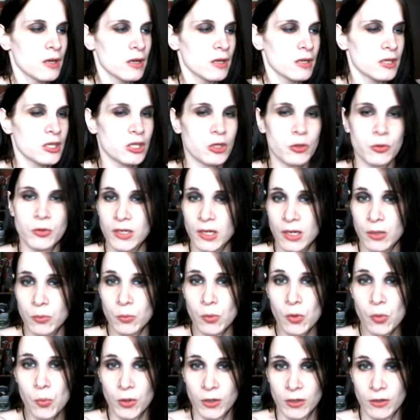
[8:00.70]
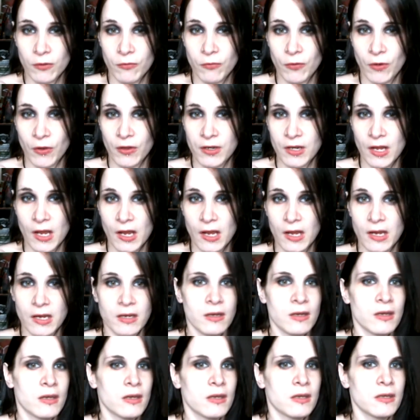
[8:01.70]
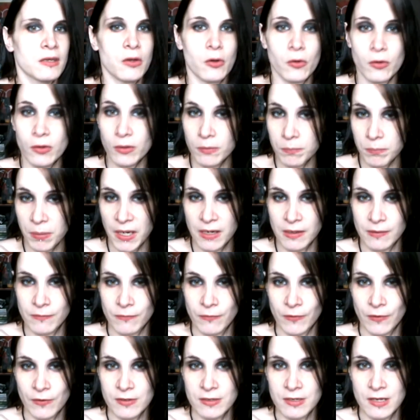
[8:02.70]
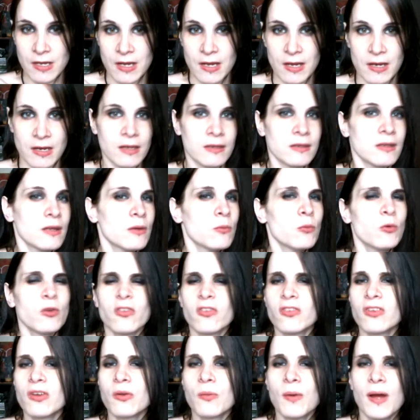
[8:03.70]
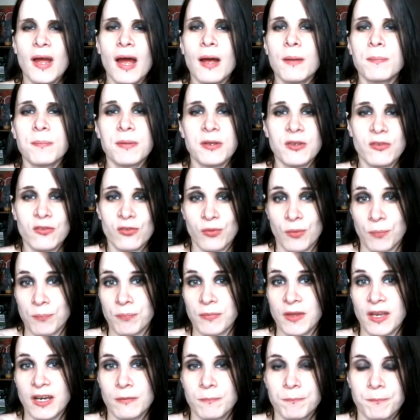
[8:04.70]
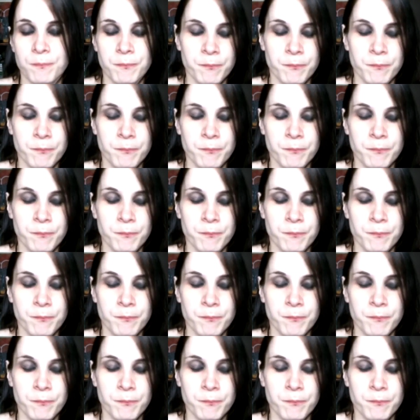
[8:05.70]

You and I will work for the day. You'll get paid for the day, and then we'll see what happens from there.